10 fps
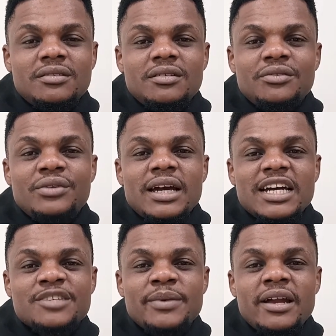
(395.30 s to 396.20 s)
If you are
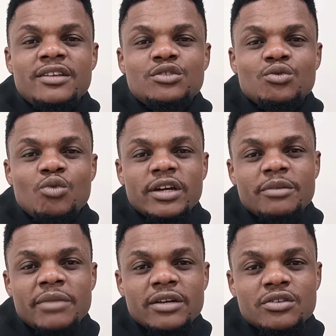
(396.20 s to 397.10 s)
aspiring to work
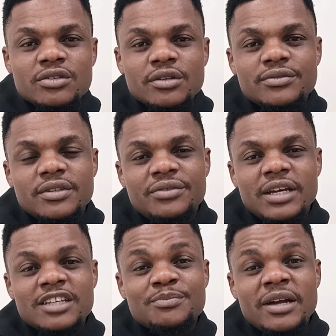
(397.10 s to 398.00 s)
in Microsoft, if you
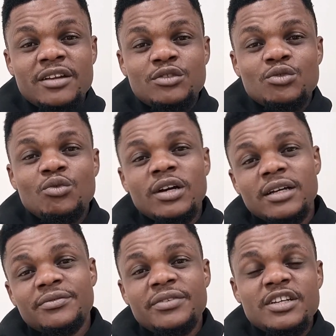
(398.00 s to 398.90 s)
are aspiring to work
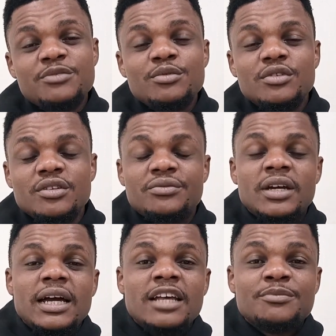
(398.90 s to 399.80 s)
at Facebook, if you
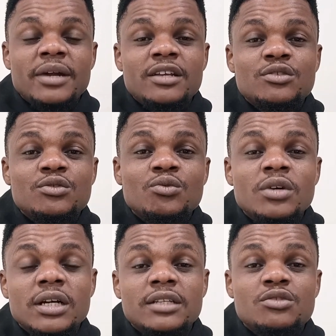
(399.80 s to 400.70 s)
are aspiring to
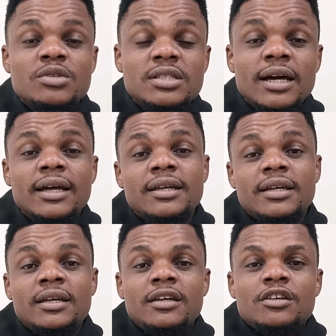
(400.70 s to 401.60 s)
work at Twitter,
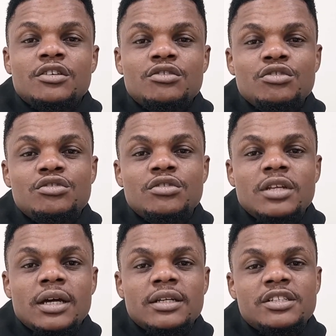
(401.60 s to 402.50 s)
go to
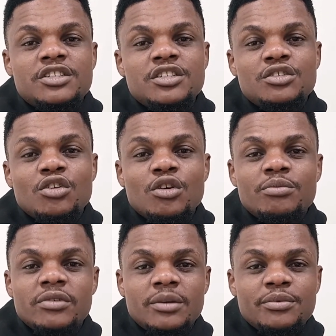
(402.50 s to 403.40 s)
their
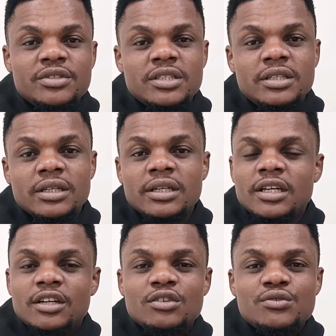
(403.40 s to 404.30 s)
GitHub repository.
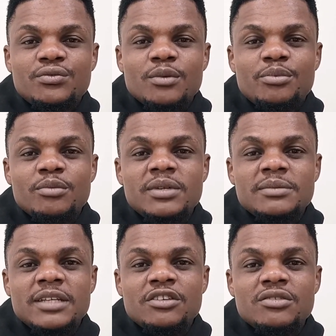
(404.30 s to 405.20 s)
Look for
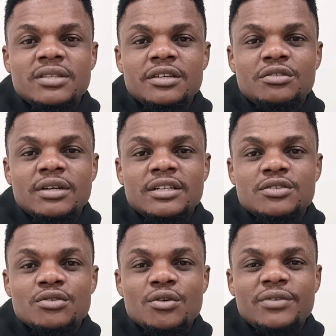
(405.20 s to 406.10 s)
problems that you think you can
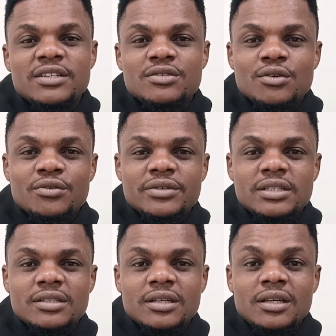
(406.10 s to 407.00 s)
solve and solve it.